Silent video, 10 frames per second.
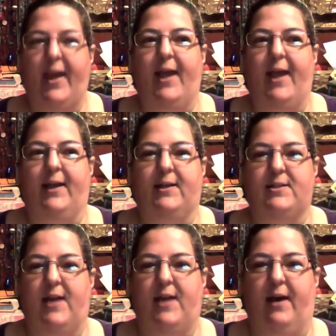and
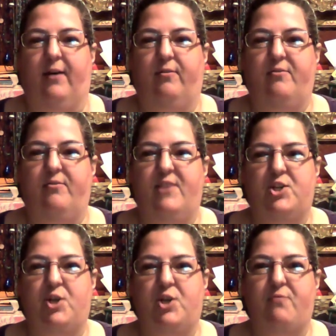have
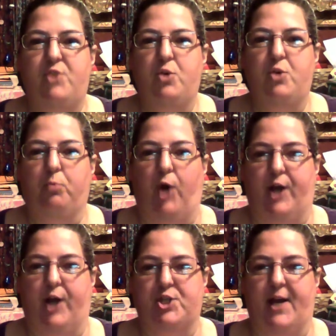finished a few
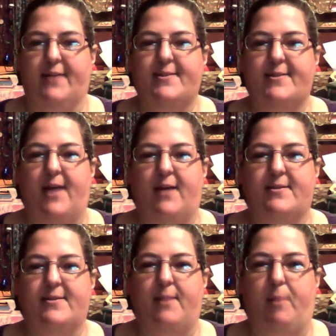projects.
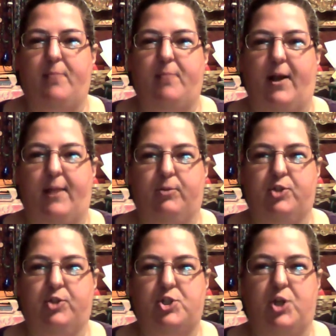Some I'm not able to
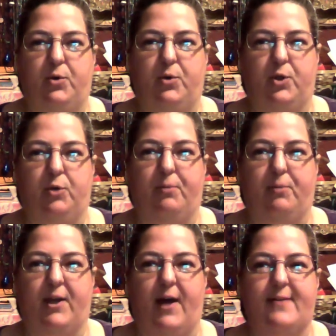show you
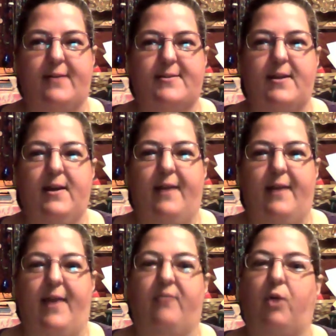because
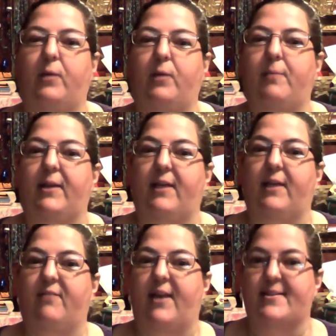they have already been
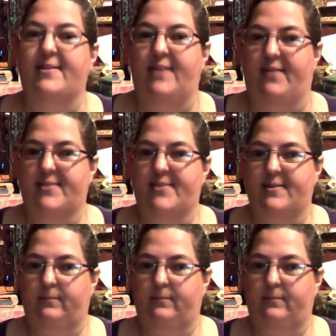given as gifts.